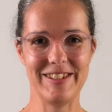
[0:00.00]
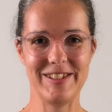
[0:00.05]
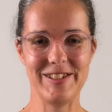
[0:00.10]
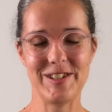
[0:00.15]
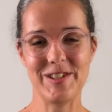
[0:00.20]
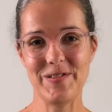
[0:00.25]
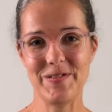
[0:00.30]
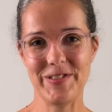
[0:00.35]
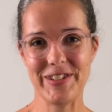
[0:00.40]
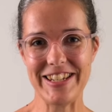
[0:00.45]

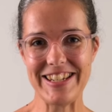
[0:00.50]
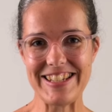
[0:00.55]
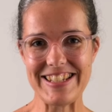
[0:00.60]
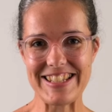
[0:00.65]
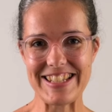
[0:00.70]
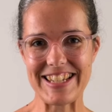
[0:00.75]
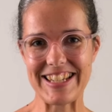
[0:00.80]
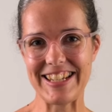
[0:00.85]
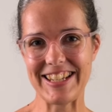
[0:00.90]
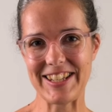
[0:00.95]
Don't
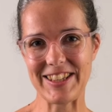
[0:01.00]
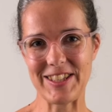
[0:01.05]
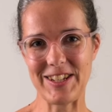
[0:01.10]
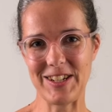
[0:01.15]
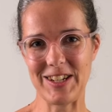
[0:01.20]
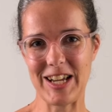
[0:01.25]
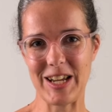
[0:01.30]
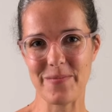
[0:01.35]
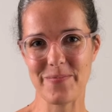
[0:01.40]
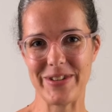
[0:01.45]
forget to click the
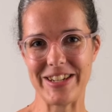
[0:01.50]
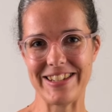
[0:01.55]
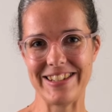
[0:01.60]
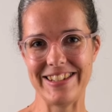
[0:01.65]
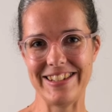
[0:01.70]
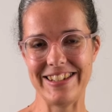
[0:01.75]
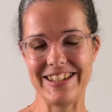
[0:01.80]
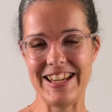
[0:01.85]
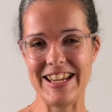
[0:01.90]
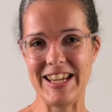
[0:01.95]
like
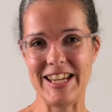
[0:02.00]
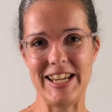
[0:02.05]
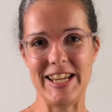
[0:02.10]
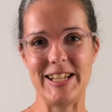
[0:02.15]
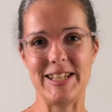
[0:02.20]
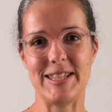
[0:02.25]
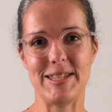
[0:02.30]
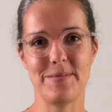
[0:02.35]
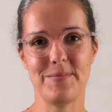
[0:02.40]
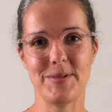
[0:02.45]
button
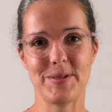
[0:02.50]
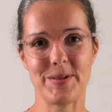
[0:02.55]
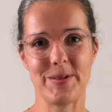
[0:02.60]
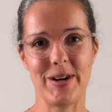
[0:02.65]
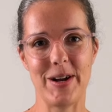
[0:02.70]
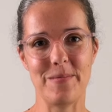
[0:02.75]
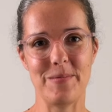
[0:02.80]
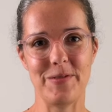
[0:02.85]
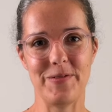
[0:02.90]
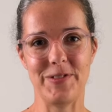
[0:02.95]
and
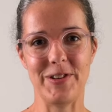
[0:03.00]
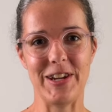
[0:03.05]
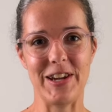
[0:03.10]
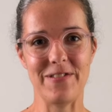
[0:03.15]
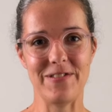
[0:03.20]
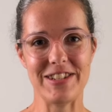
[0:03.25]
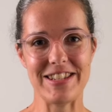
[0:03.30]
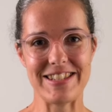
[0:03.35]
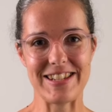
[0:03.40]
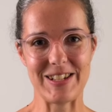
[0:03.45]
subscribe if you
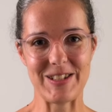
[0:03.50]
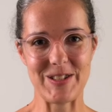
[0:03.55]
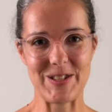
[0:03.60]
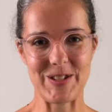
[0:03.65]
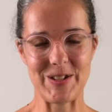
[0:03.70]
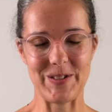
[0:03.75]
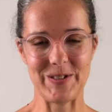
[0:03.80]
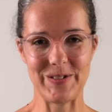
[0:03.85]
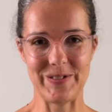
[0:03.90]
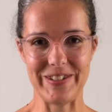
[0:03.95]
haven't done
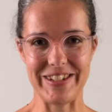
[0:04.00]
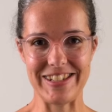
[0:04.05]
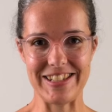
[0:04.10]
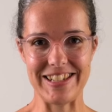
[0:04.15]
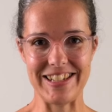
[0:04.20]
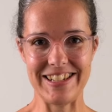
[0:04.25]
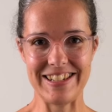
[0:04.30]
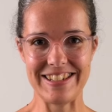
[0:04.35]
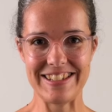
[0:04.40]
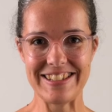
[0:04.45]
so
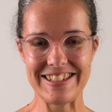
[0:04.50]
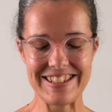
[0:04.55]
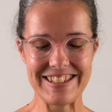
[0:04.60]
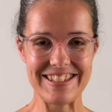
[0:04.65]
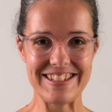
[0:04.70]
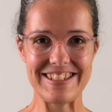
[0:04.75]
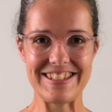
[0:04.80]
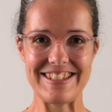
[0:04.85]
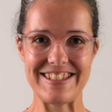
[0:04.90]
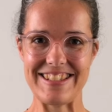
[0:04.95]
already.
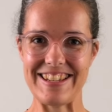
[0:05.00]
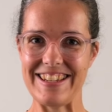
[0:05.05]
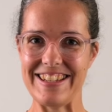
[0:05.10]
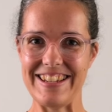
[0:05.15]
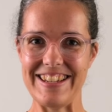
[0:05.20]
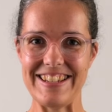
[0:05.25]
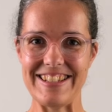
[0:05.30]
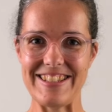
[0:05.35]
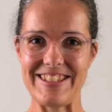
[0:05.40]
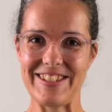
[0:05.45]
See you
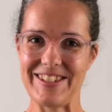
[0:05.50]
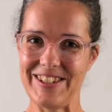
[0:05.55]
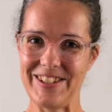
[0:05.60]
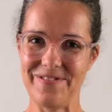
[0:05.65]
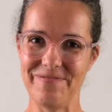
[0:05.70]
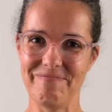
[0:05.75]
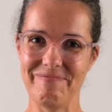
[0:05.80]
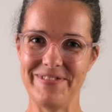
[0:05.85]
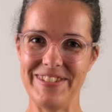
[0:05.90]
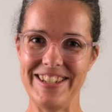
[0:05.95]
next time!